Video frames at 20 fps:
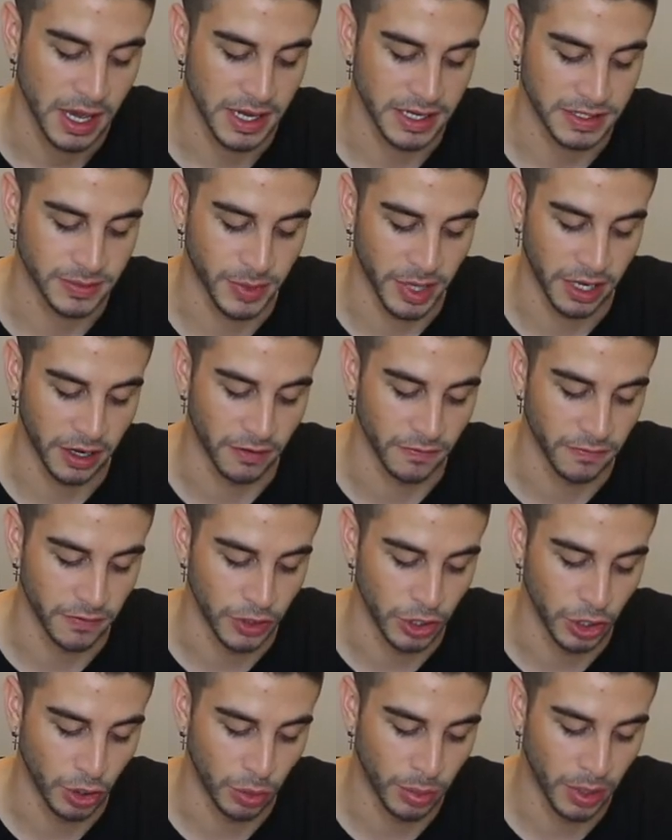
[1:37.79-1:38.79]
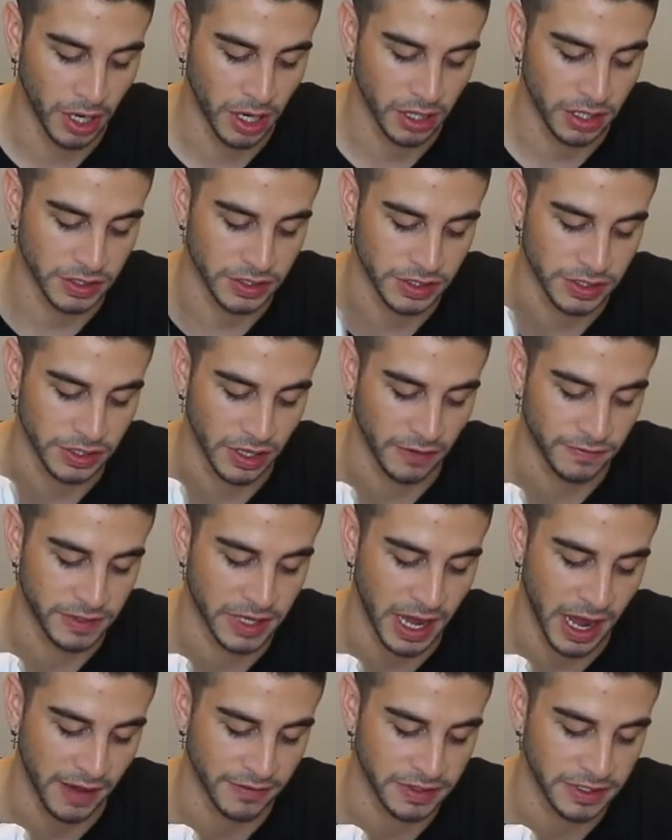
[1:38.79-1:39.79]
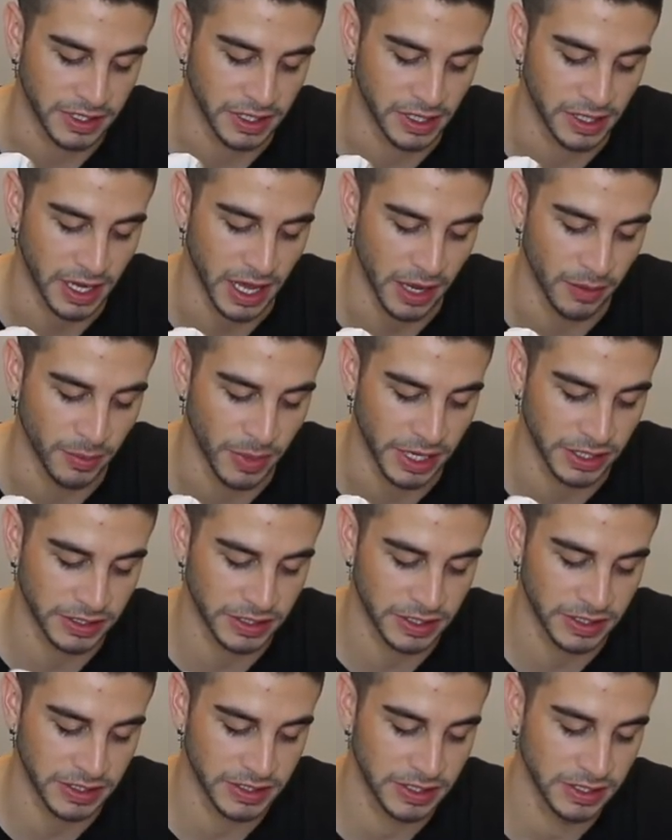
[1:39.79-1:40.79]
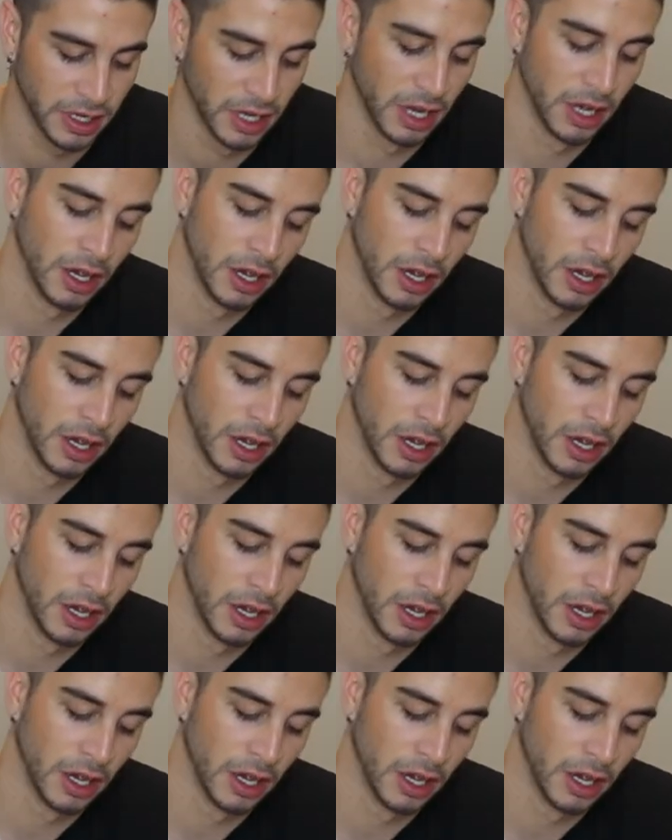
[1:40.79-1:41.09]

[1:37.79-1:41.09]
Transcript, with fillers: It is made of nubuck, soft calfskin, and meshes.